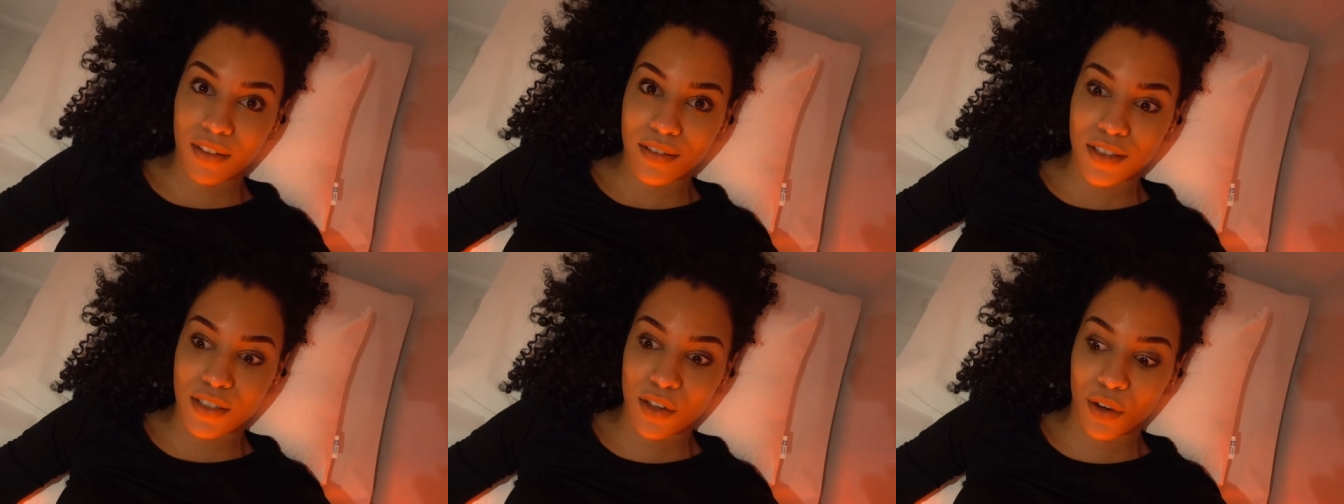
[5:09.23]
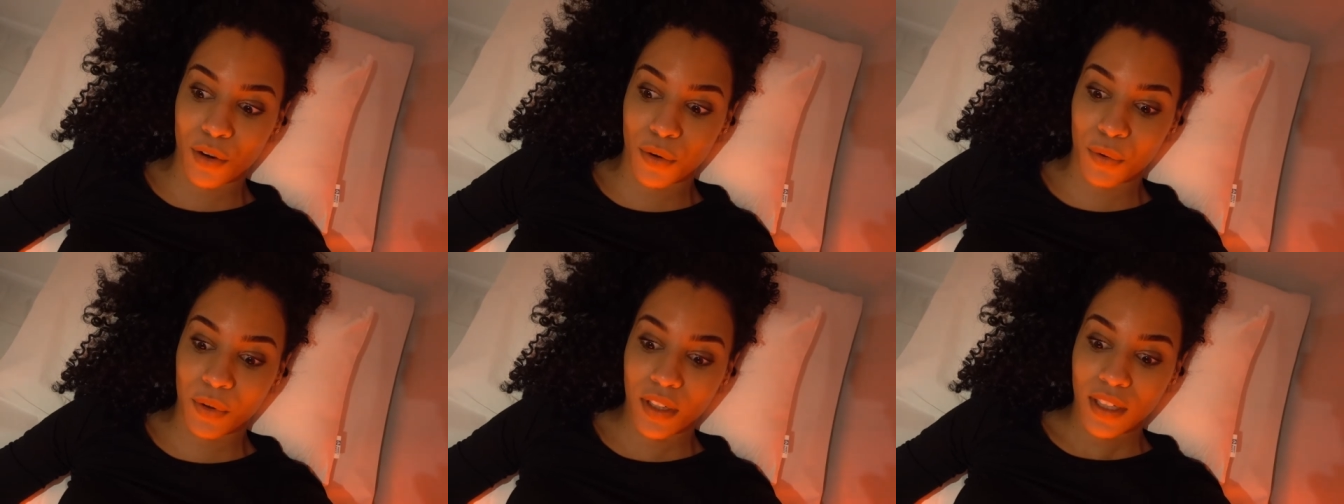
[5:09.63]

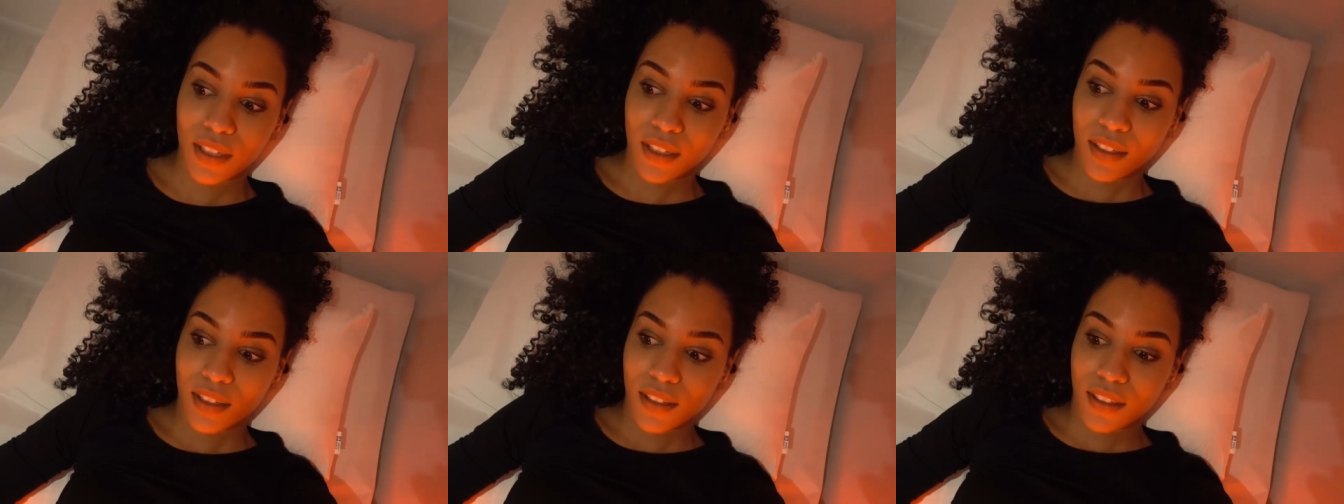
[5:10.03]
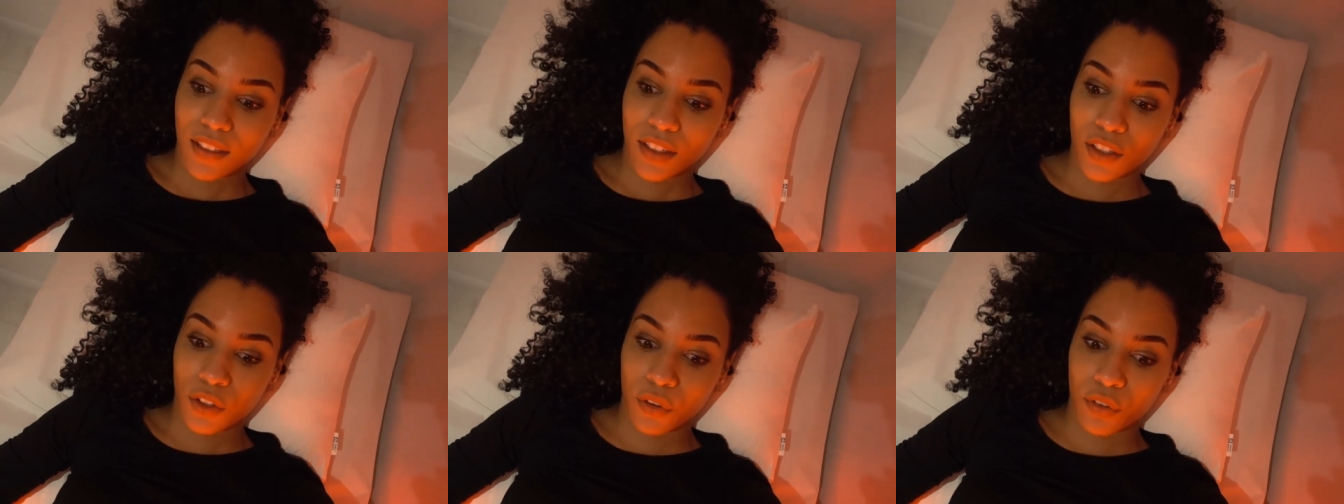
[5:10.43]
So,
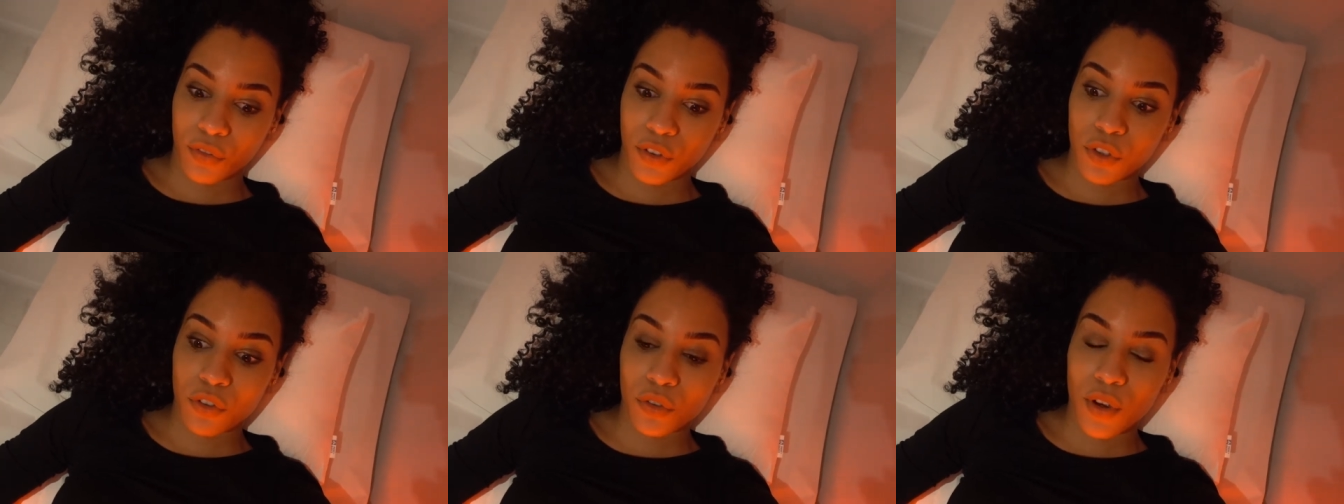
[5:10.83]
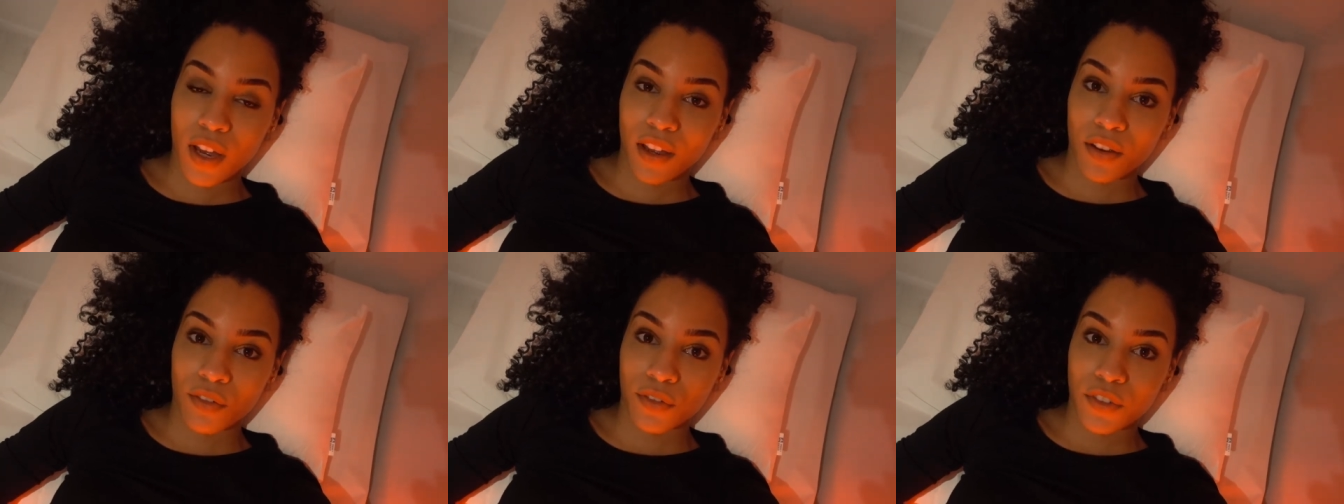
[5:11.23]
you know, if you do
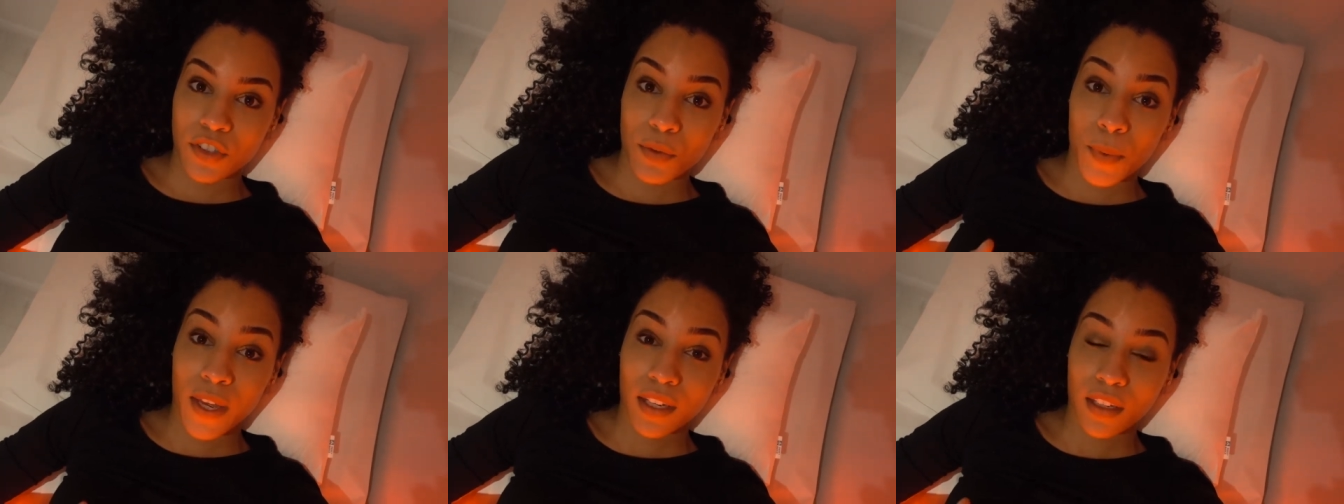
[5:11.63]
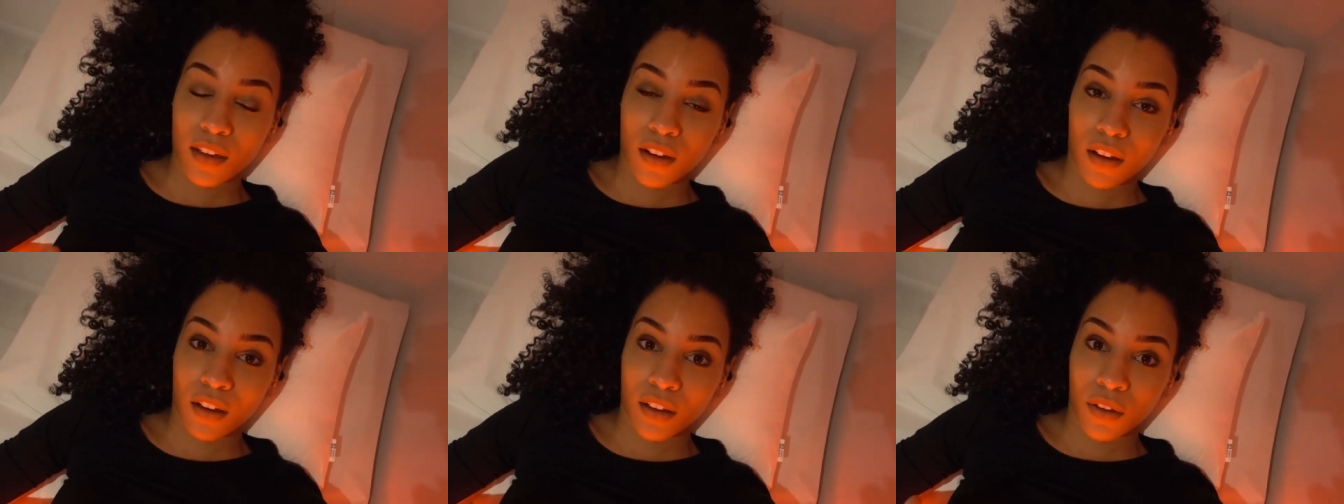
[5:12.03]
have, depending
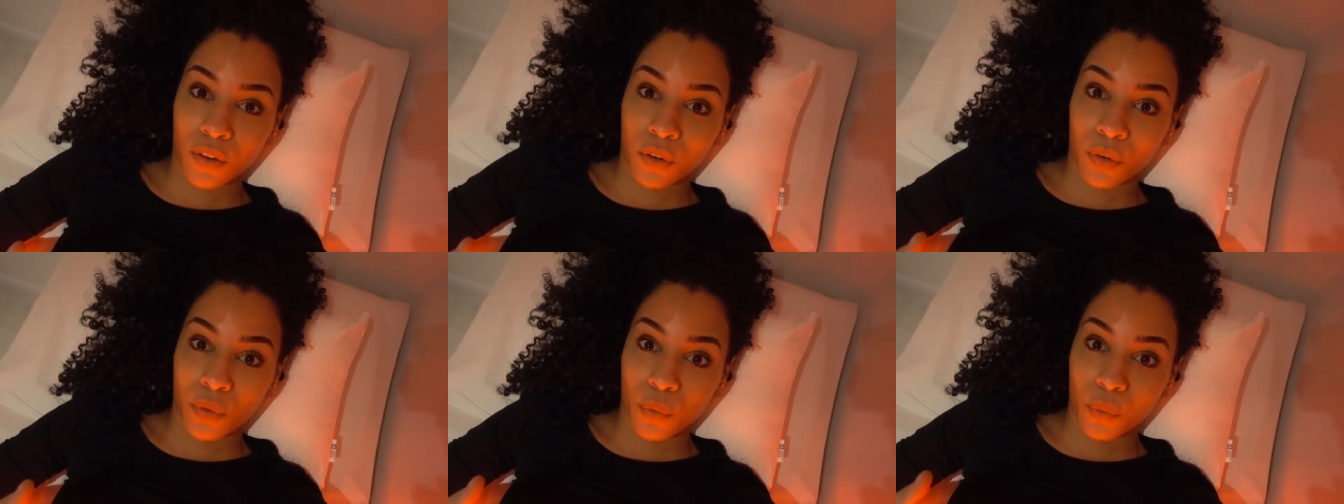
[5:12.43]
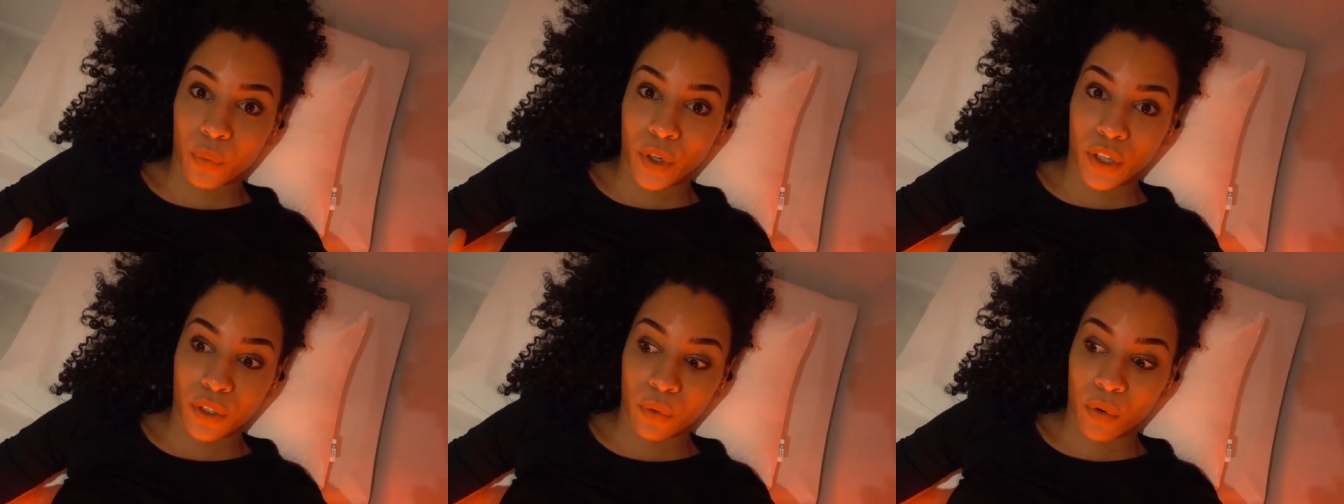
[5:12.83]
on
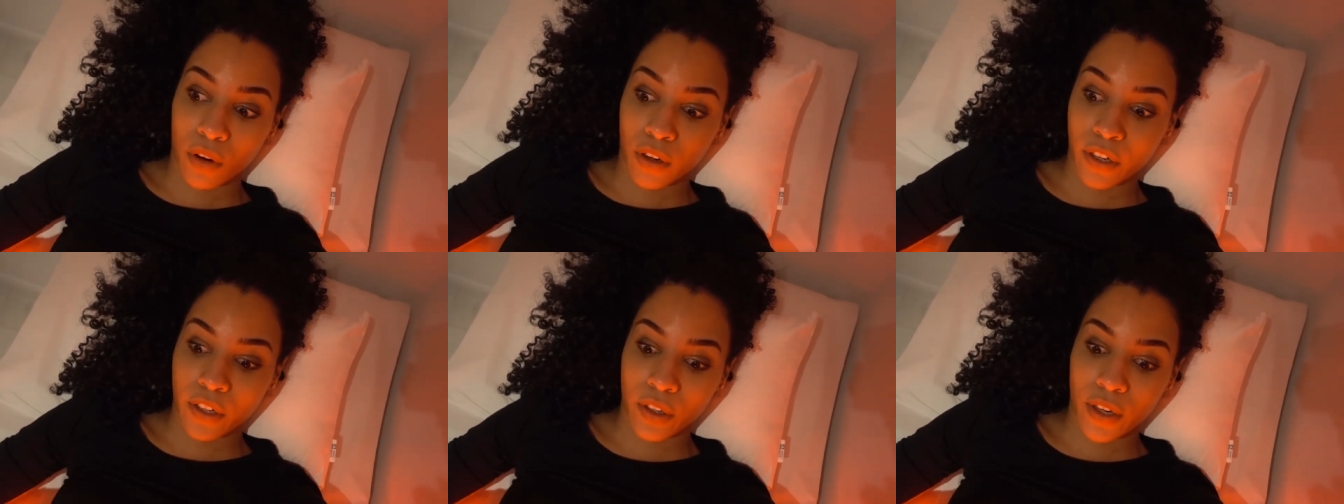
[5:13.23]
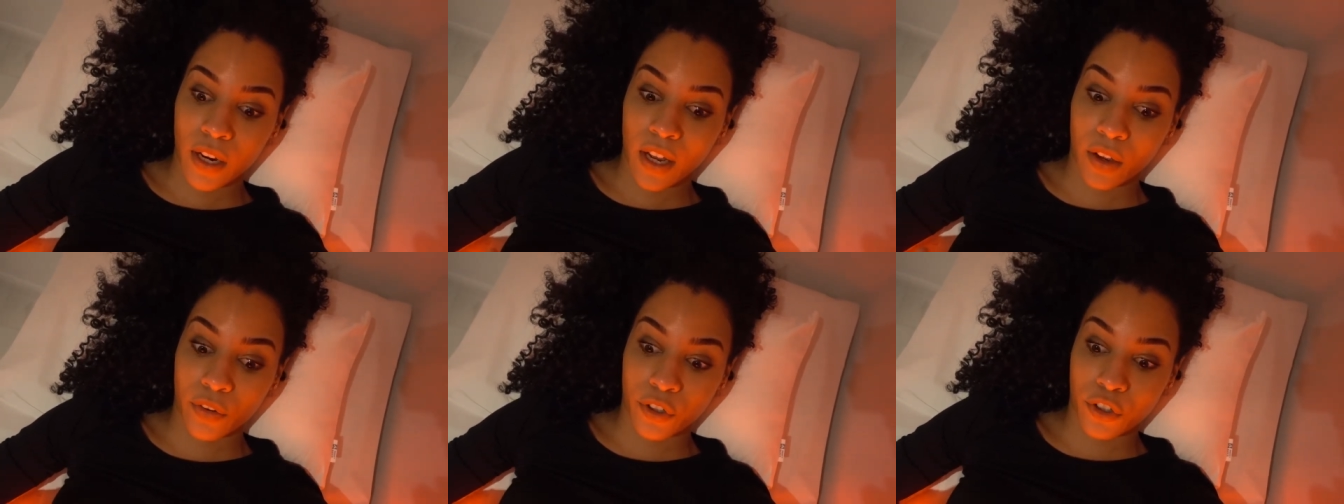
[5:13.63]
where you are or
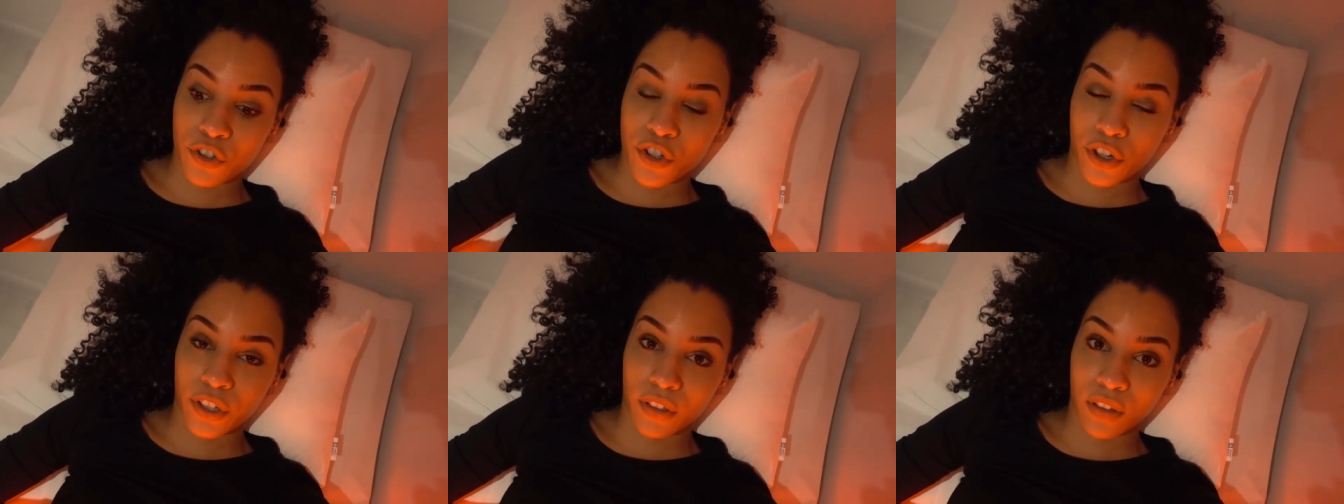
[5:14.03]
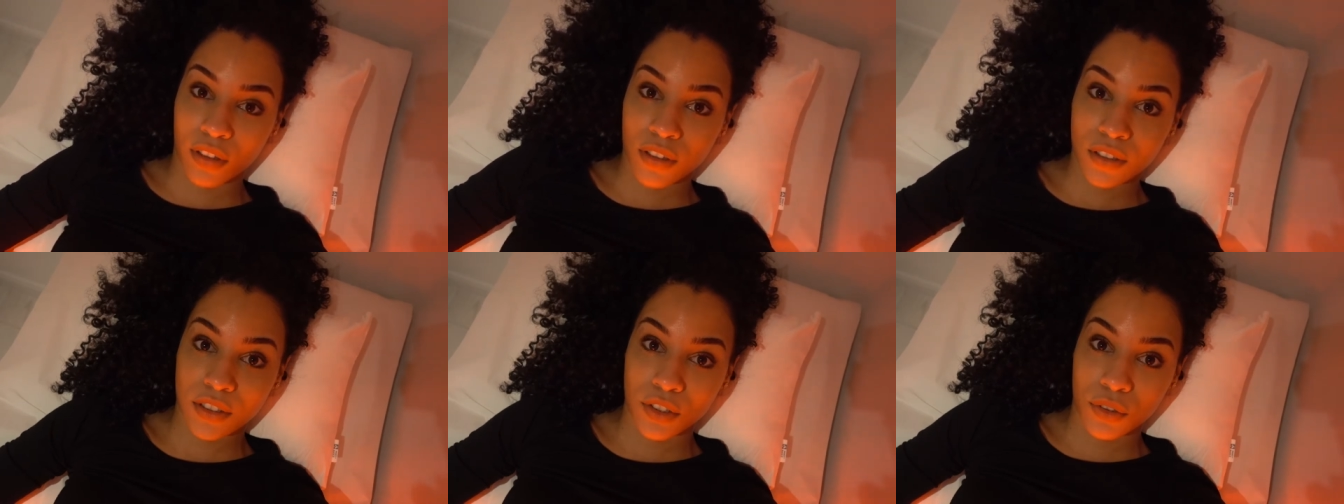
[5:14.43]
how your chart
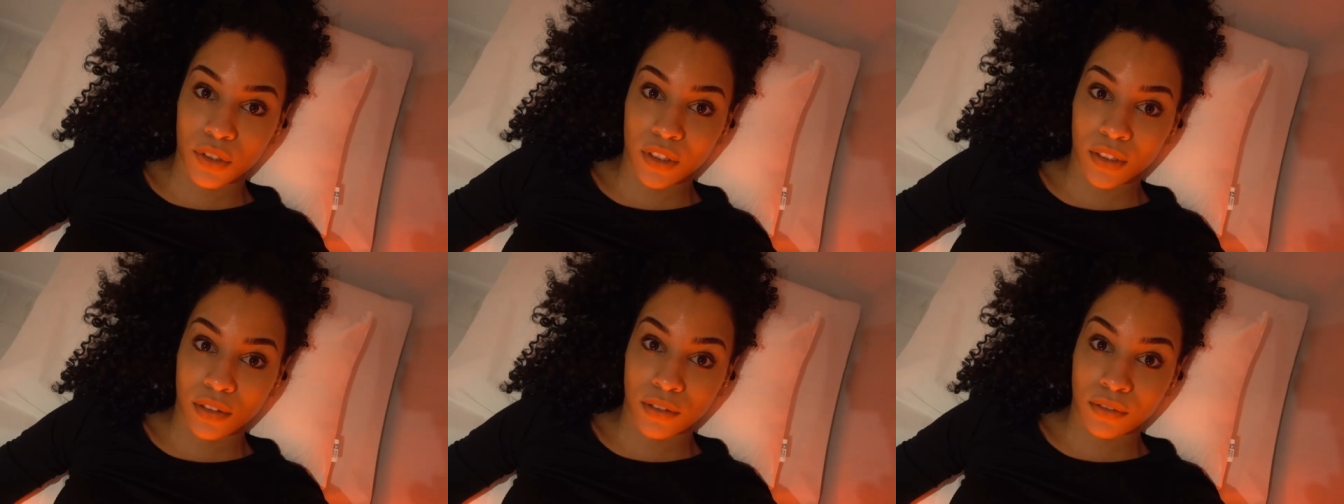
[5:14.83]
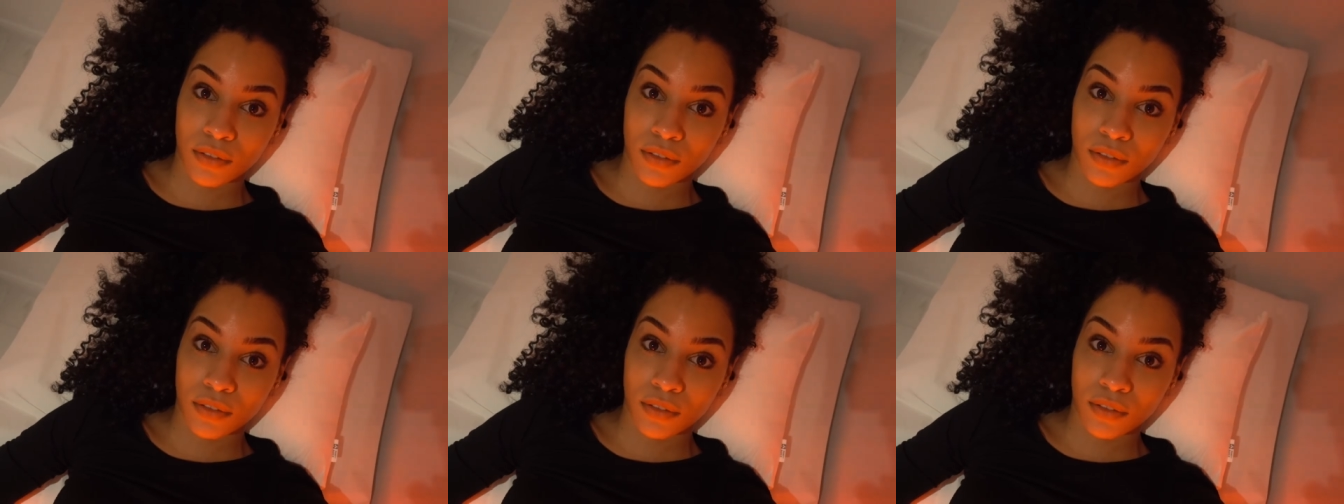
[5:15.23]
looks, you can